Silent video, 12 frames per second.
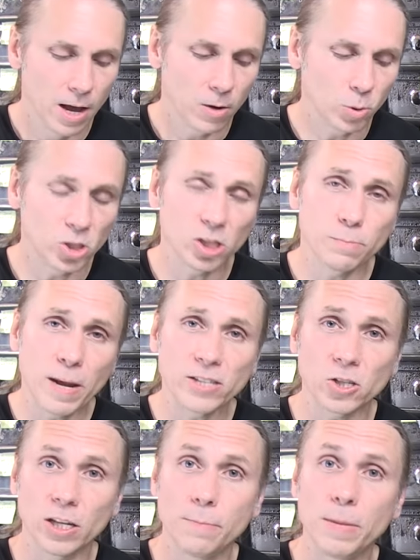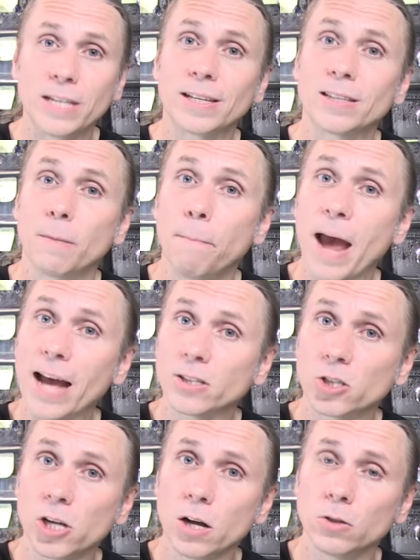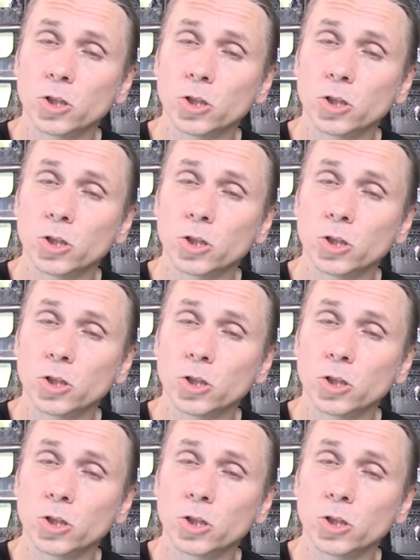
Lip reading: which just basically means that the pastel